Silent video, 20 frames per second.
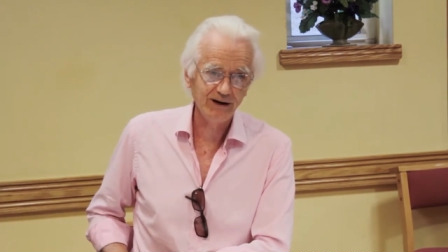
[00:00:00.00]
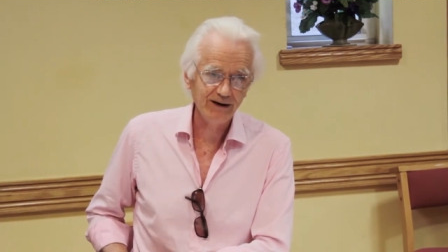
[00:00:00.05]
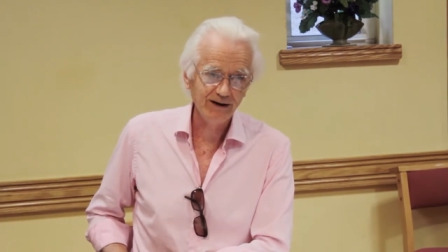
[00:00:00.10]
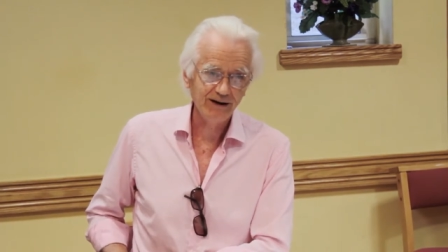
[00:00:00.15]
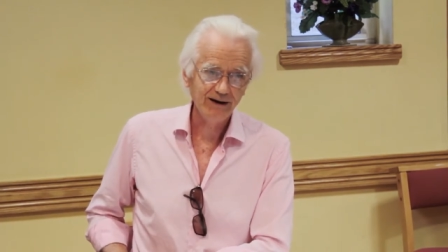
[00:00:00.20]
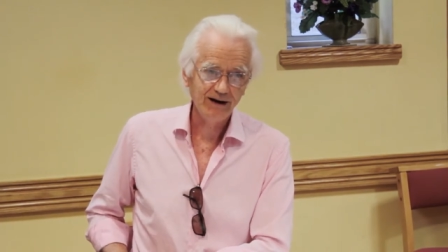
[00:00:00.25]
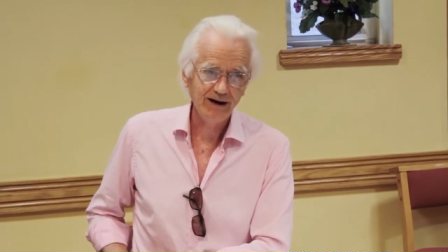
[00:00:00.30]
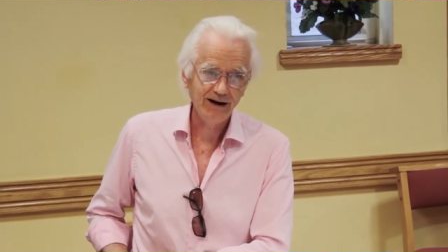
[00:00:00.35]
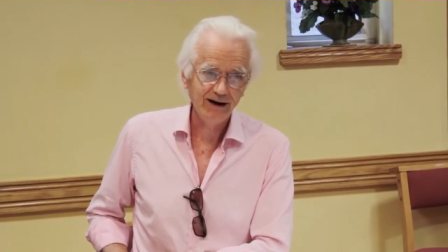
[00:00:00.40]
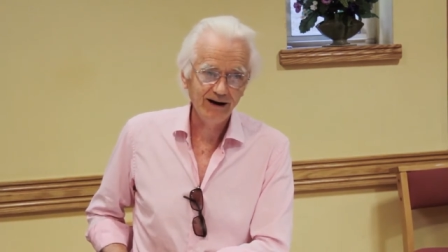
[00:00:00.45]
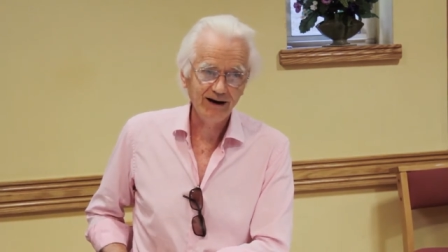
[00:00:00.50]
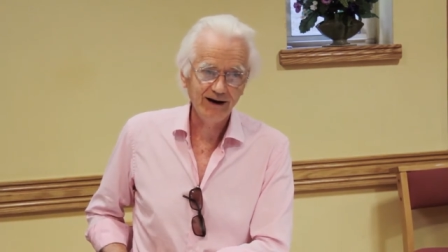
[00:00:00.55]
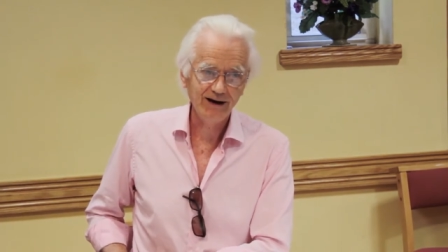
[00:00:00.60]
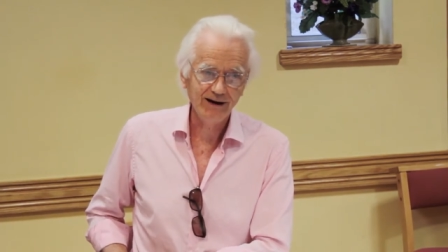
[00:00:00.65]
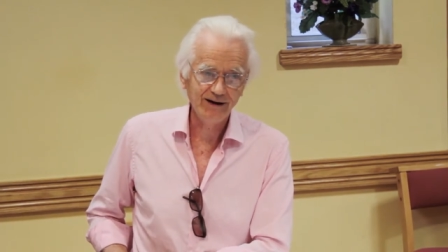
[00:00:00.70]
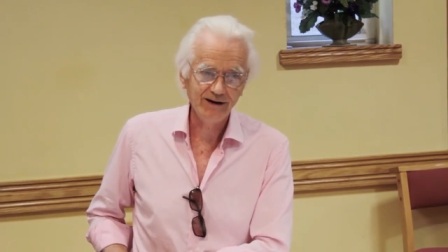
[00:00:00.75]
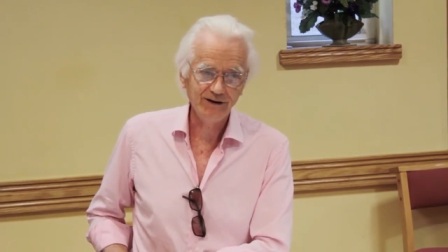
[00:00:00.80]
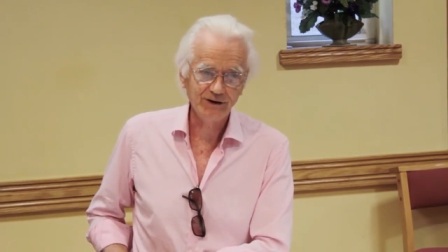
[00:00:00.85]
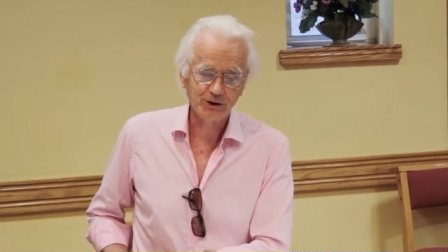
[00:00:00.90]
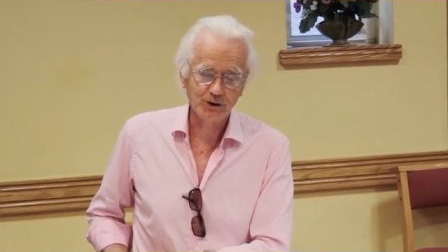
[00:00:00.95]

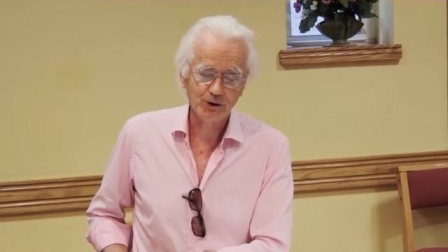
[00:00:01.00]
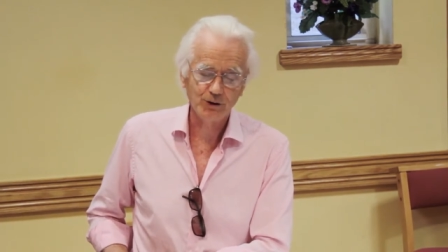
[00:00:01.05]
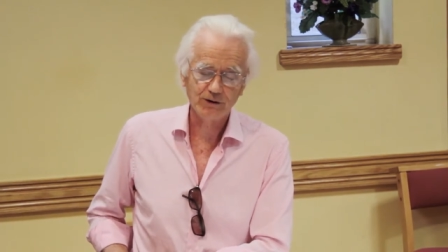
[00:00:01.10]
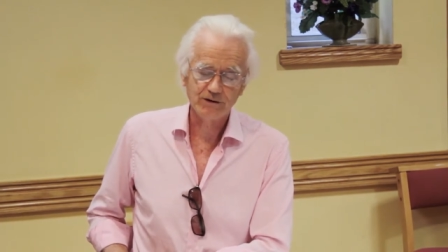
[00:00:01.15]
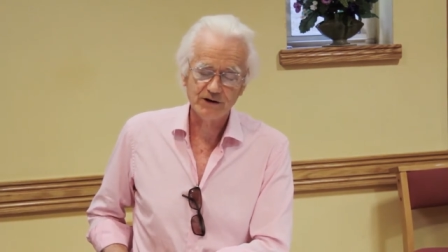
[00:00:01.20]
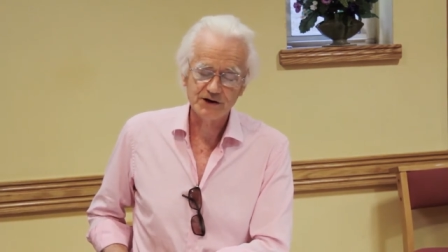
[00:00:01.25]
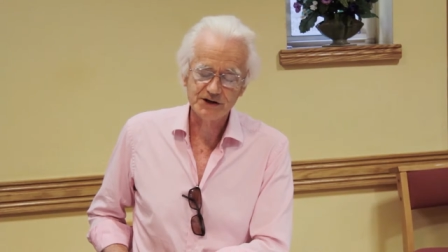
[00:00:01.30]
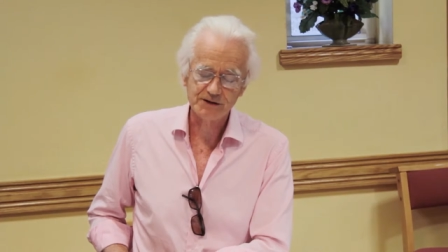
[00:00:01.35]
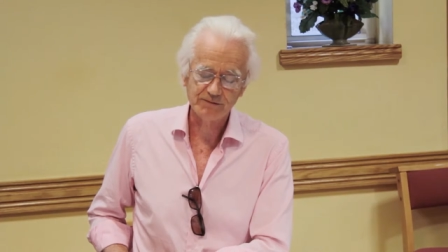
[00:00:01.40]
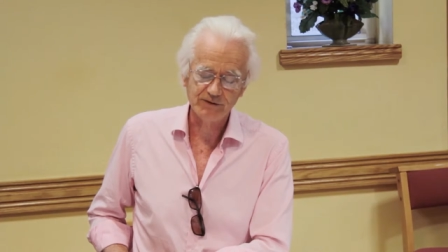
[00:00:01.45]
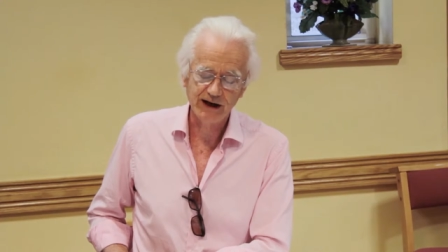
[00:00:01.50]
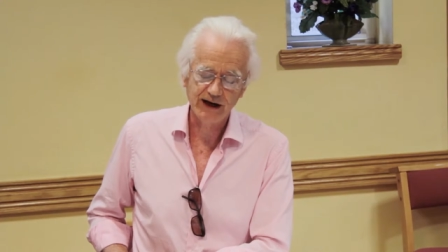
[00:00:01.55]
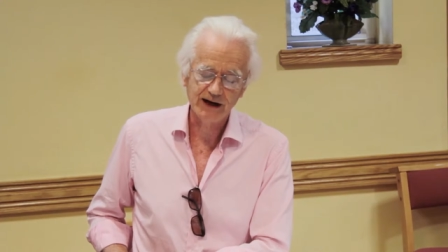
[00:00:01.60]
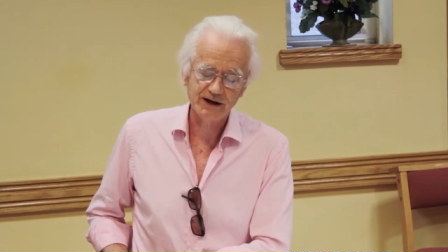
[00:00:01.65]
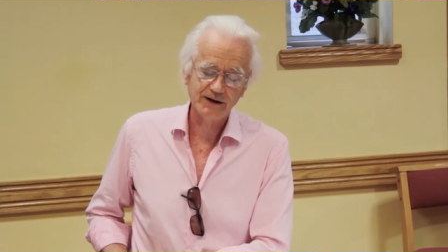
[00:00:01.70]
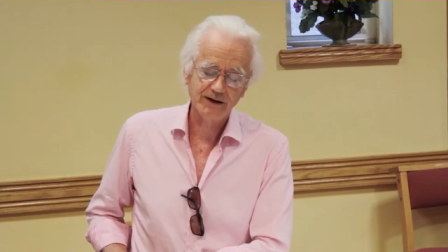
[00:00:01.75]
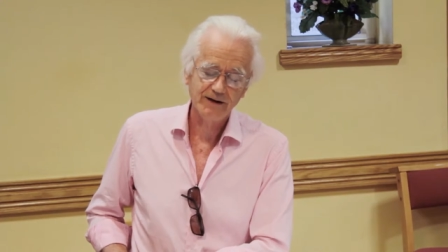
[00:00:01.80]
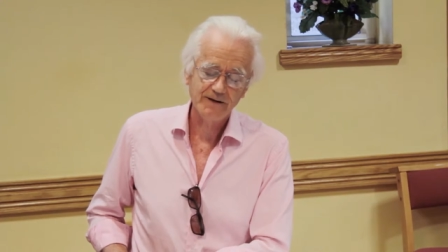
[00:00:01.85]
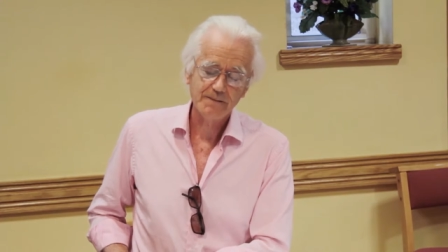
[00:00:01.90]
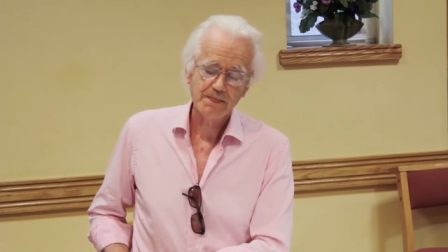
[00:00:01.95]
in the chorus of
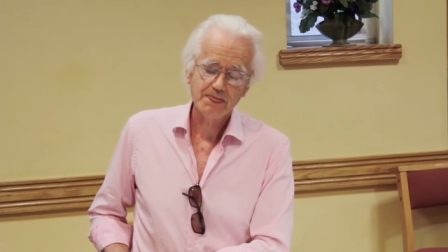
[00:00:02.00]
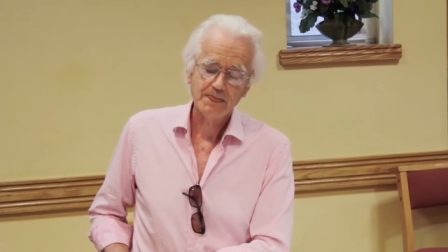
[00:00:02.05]
that.